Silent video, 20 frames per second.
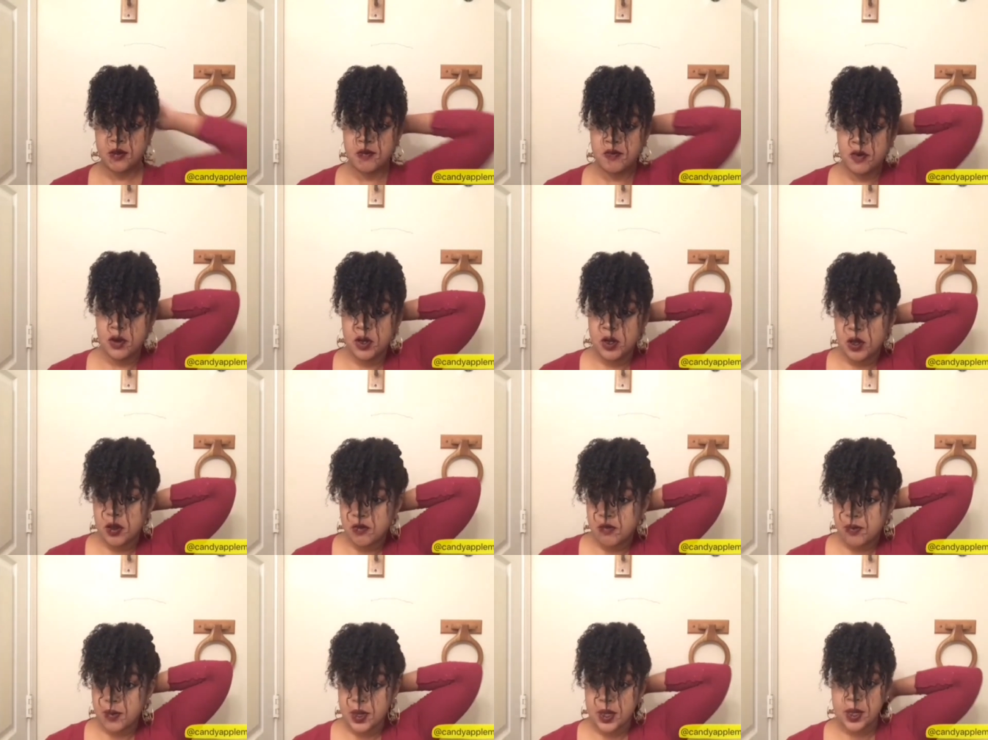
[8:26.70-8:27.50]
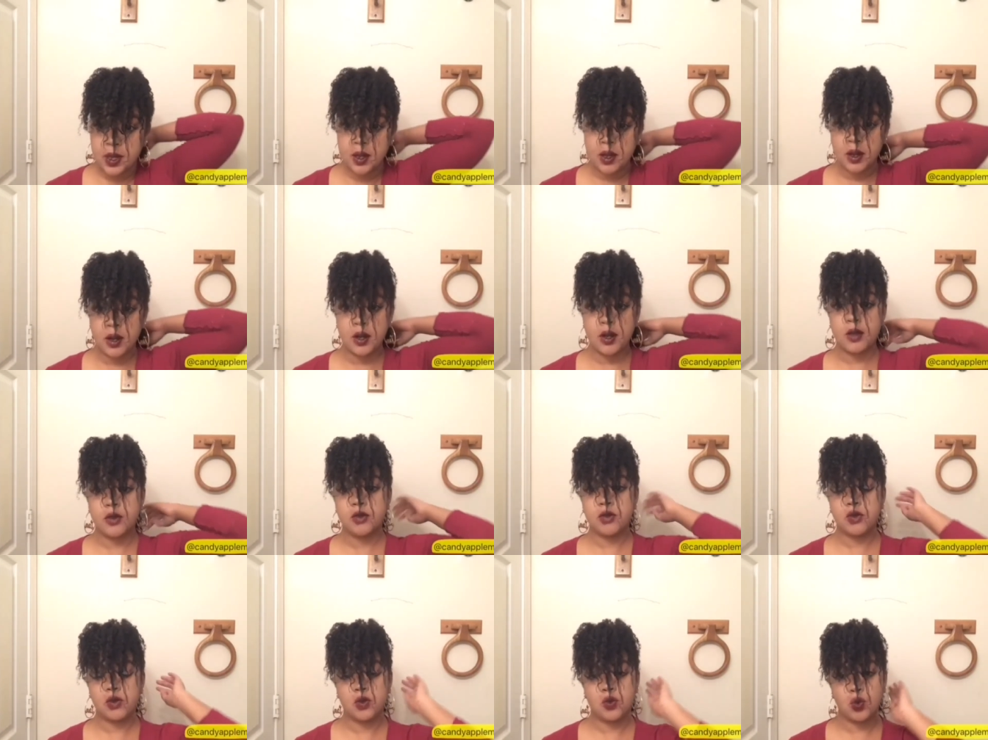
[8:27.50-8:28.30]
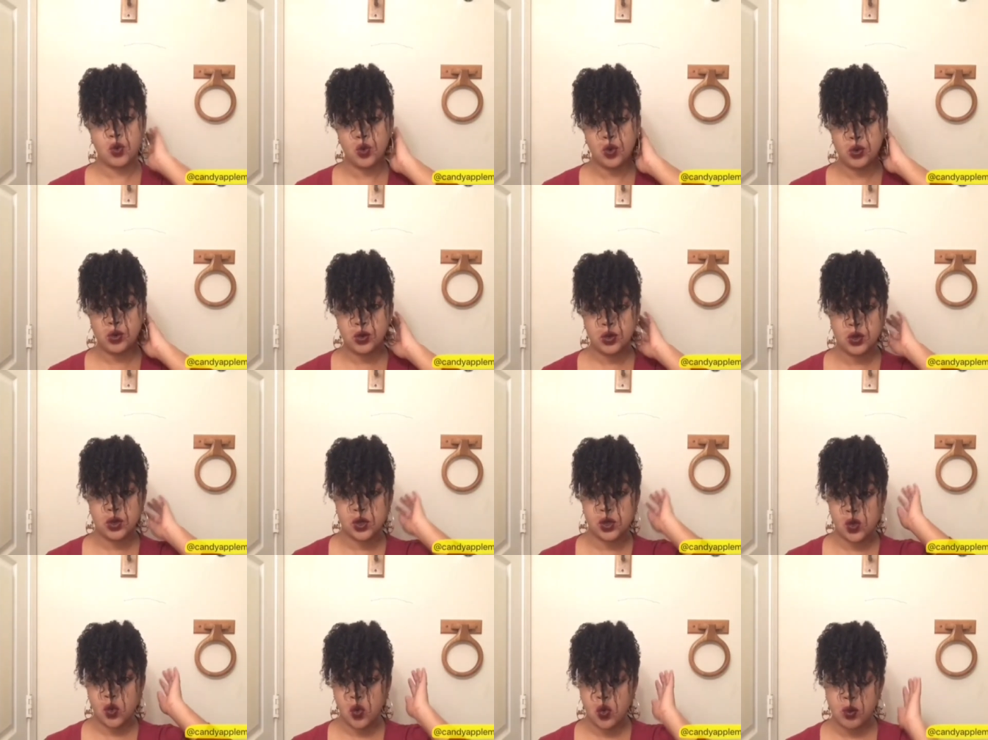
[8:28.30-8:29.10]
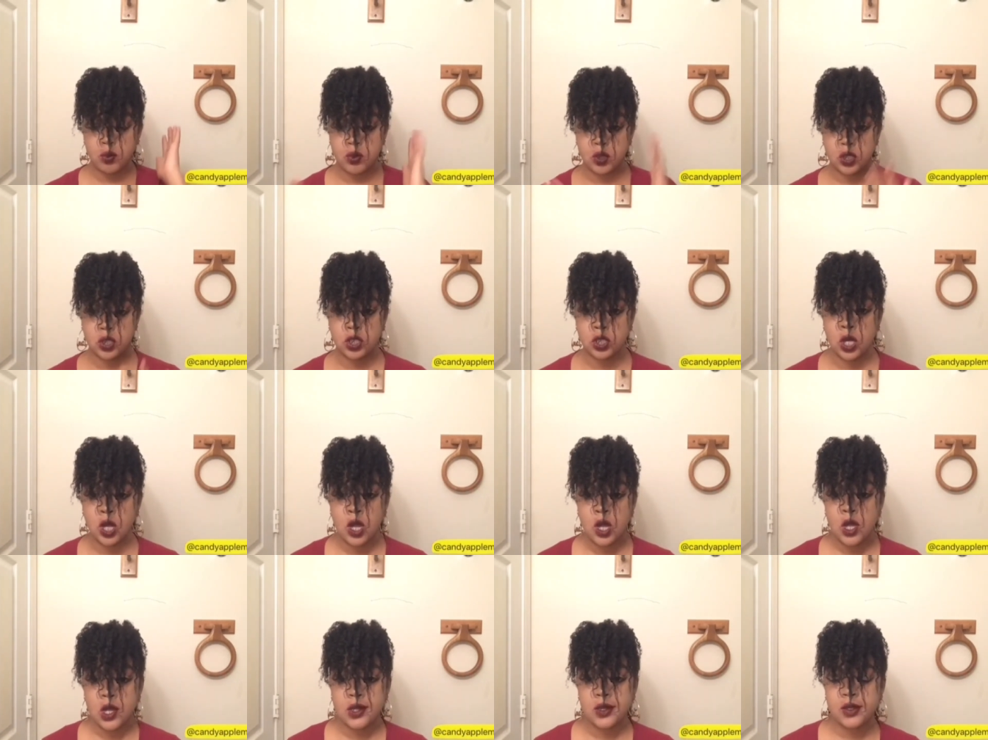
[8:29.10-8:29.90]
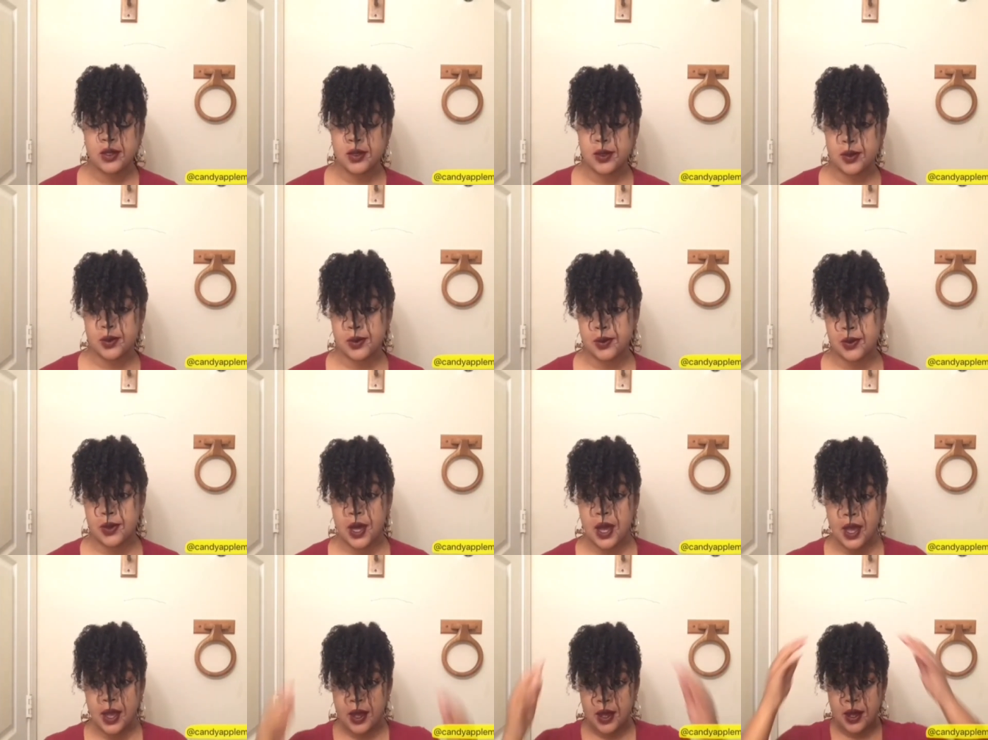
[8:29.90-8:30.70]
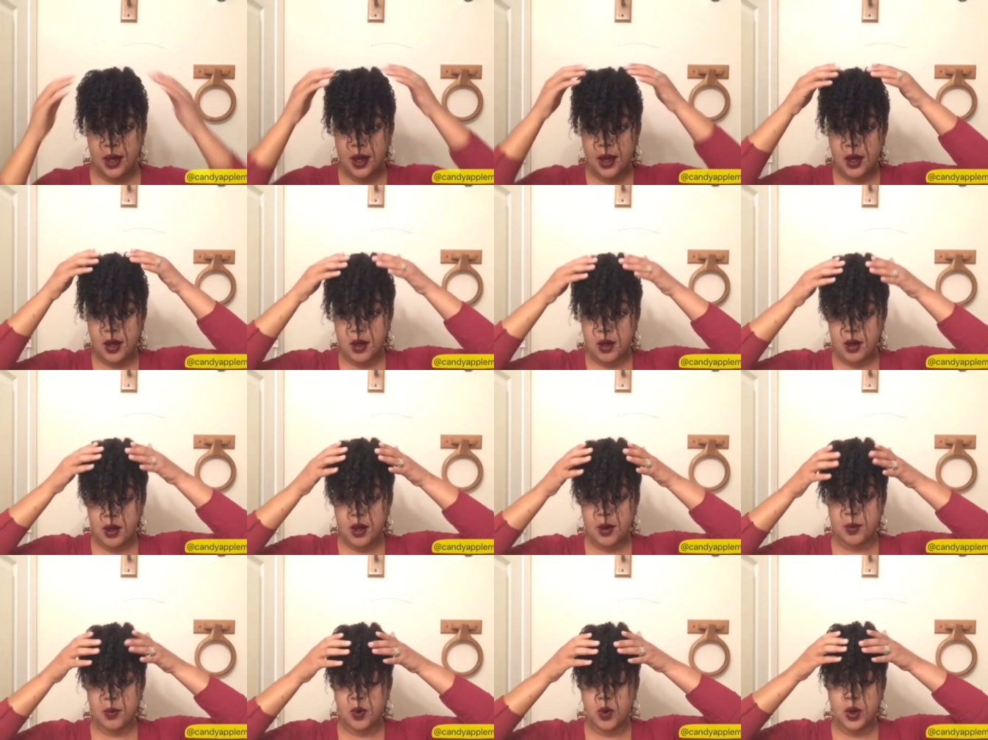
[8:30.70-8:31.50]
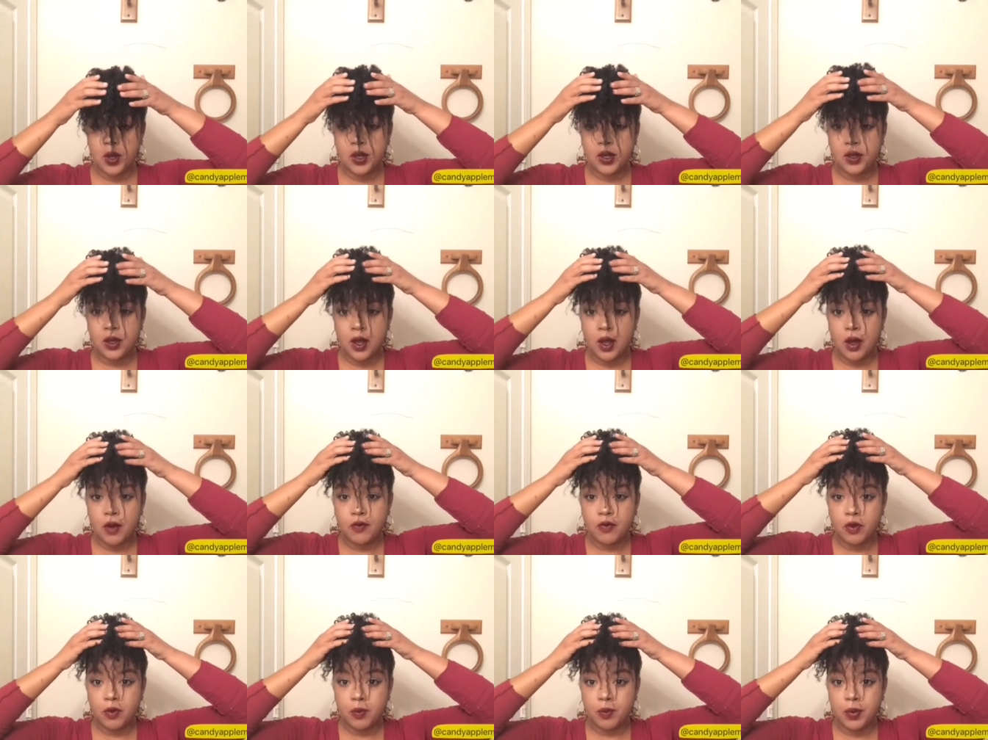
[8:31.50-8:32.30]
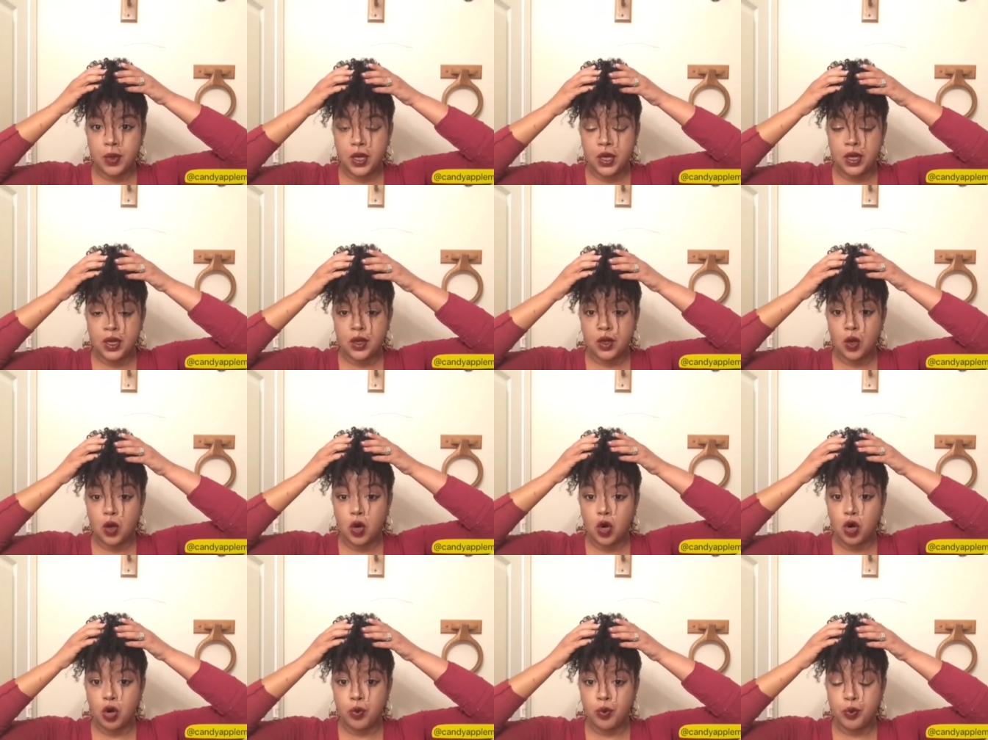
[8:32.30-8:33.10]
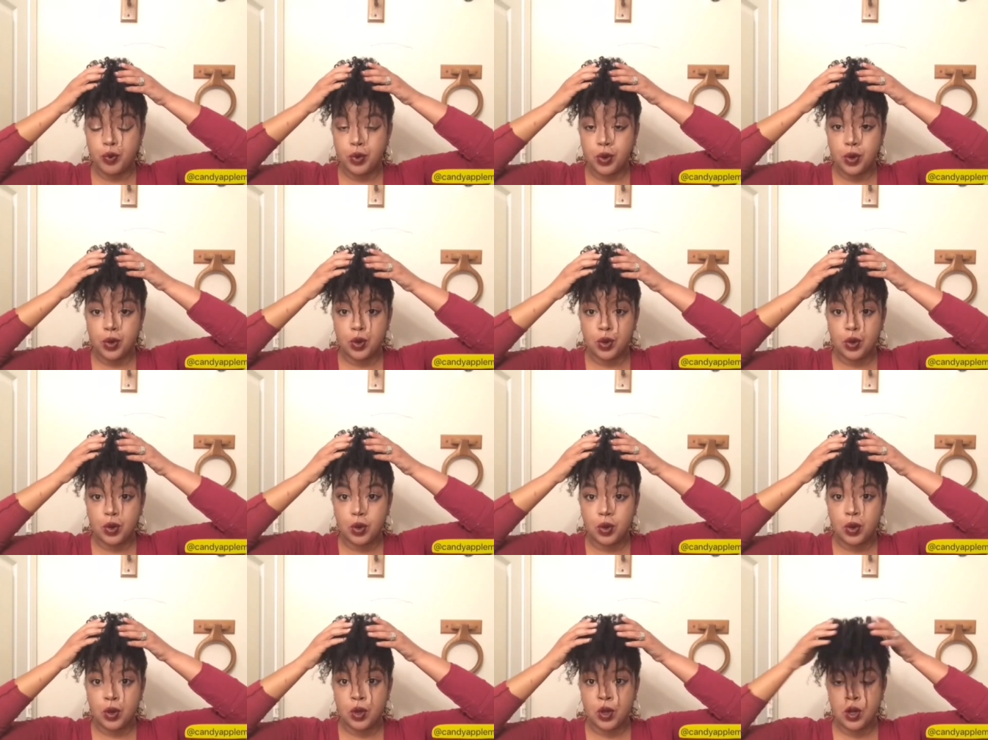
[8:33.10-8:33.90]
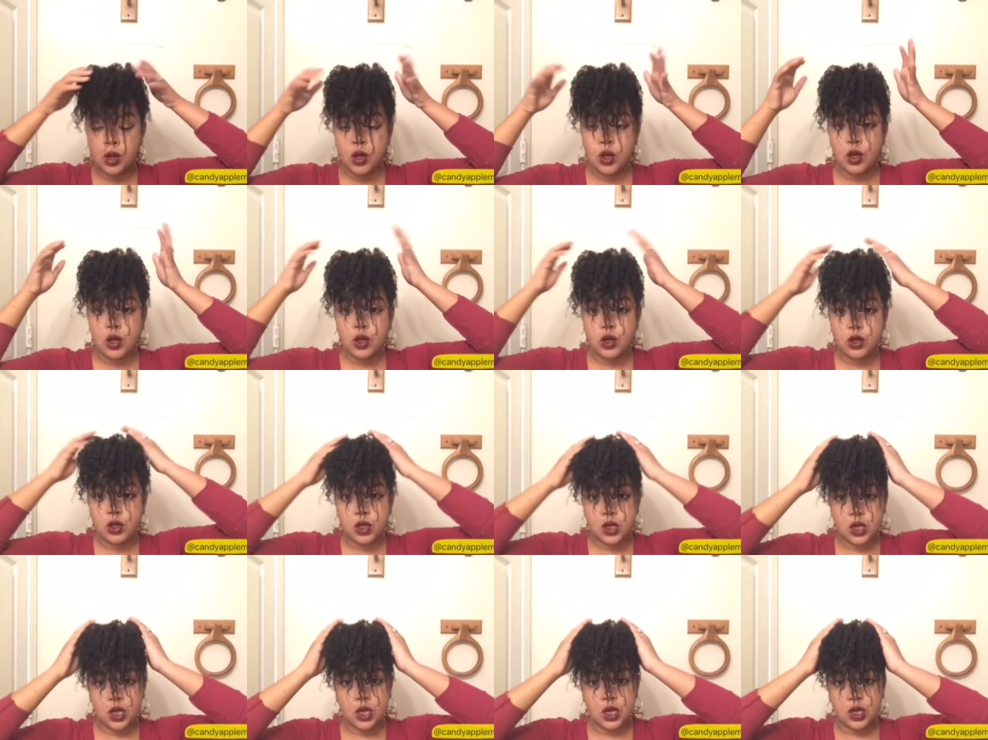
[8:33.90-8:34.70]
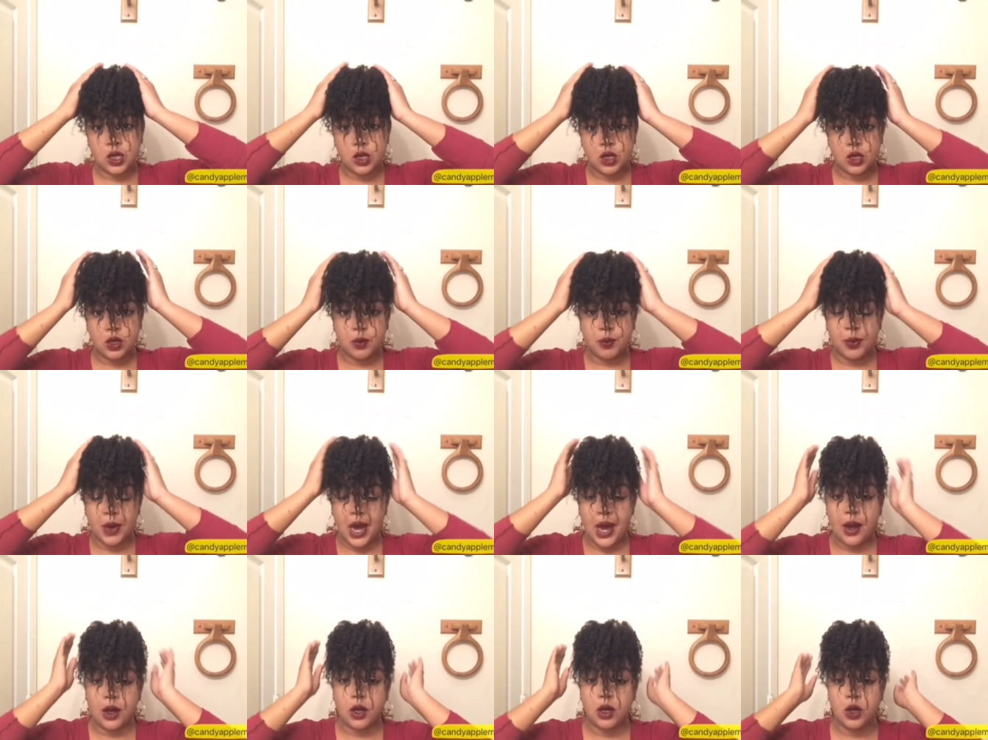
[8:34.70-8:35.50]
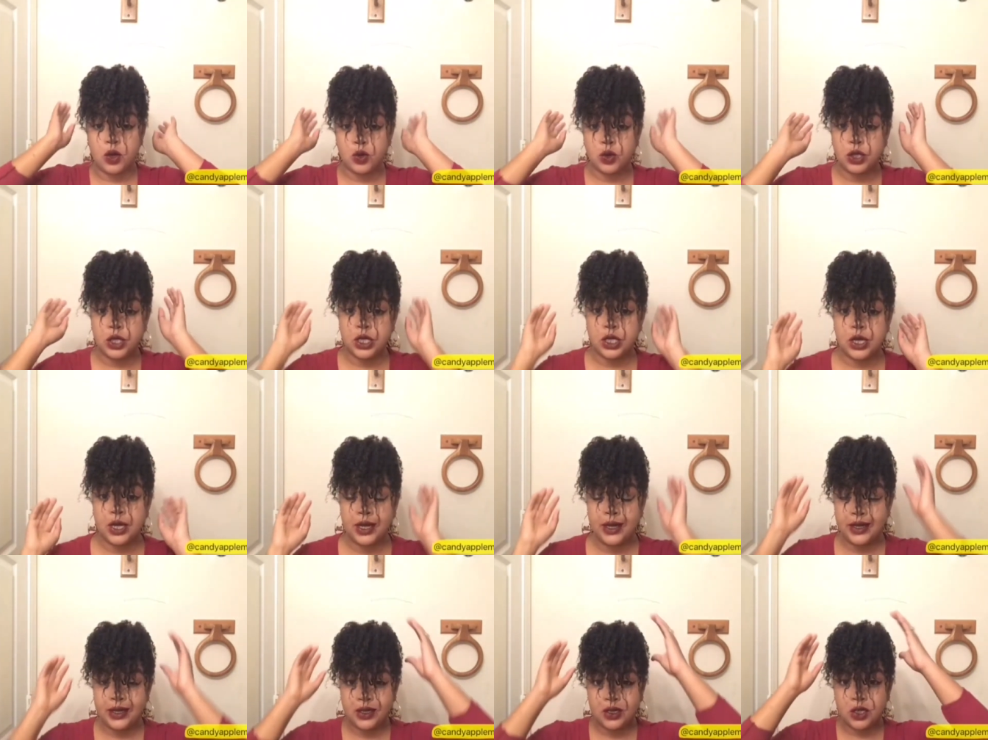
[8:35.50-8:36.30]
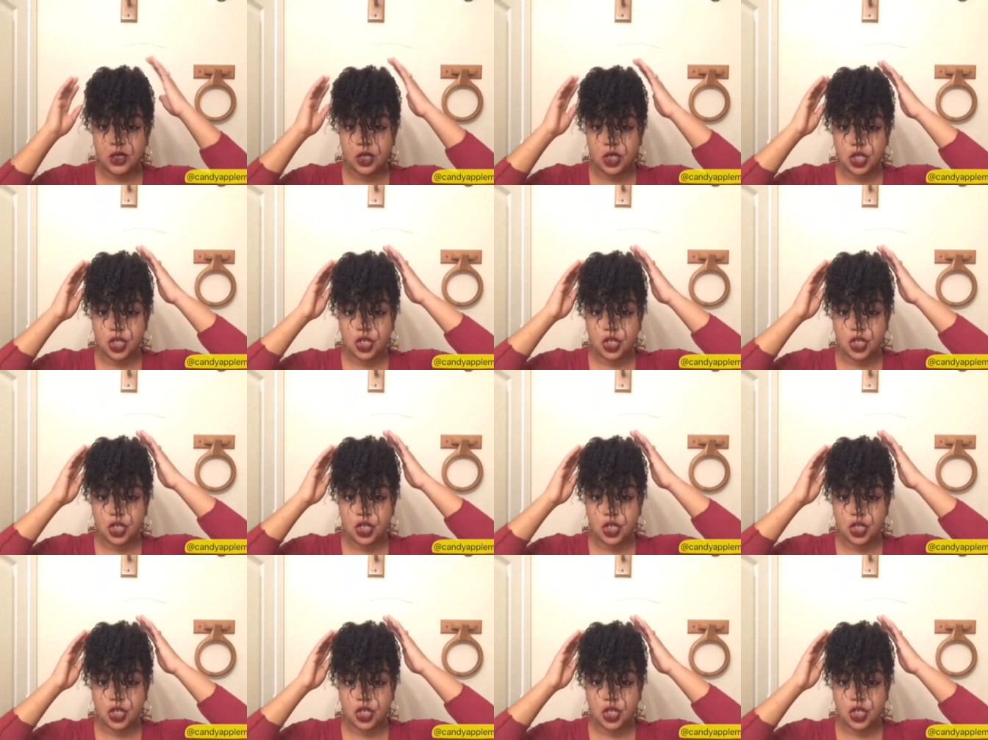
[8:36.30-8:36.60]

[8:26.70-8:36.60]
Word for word: the front of my hair has grown so much. So I have I'm going to have to pin it up, you know, to get the bang looking a little